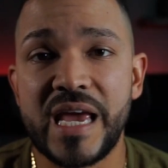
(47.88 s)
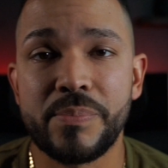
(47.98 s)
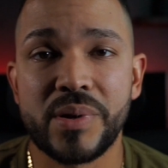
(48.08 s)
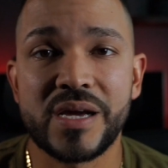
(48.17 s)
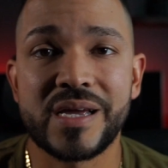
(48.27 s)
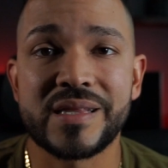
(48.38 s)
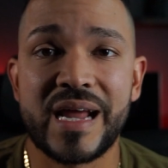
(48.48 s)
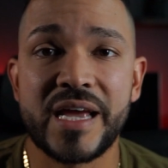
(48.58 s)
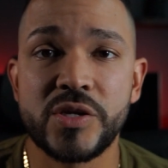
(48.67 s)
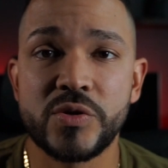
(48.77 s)
plugin that I
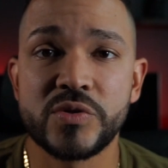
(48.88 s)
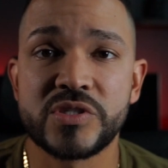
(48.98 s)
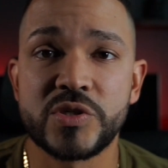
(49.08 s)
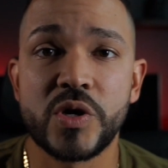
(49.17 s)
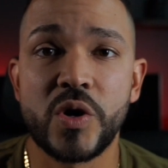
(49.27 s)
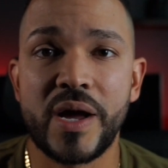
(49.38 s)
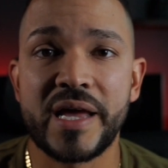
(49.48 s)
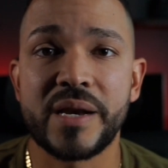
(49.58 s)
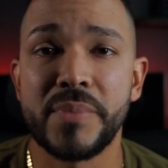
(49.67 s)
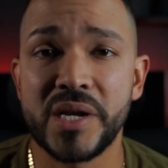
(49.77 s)
use to go ahead
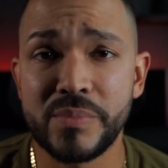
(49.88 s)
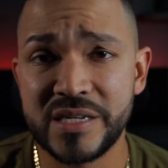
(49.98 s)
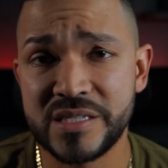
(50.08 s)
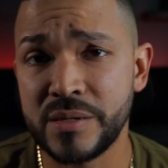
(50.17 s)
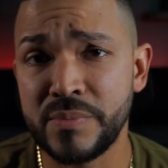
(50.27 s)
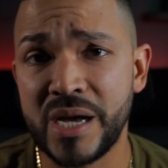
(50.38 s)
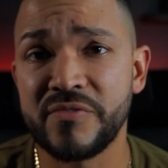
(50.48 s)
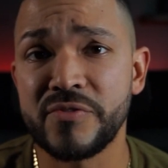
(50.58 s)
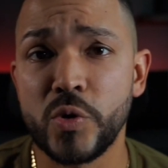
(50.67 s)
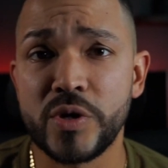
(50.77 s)
and minimize the amount of
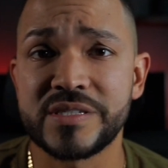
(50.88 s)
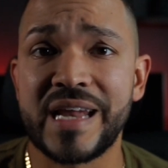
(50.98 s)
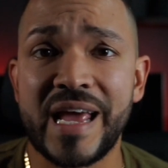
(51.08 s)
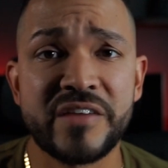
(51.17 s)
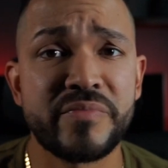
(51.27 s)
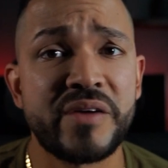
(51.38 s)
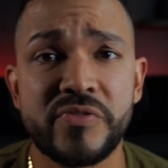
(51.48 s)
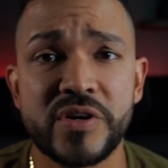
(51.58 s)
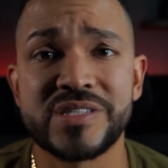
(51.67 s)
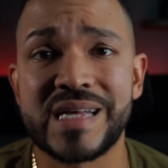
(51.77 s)
noise in any of my
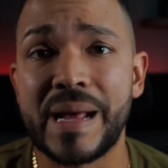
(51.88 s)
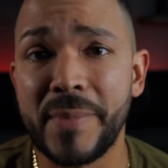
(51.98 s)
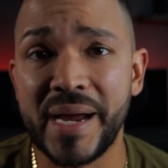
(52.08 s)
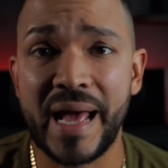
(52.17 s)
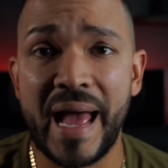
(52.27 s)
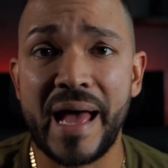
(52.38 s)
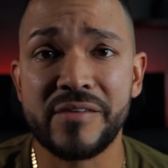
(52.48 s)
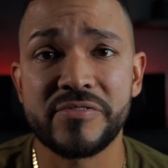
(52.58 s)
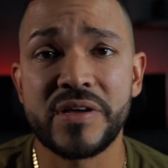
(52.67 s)
footage that I might have.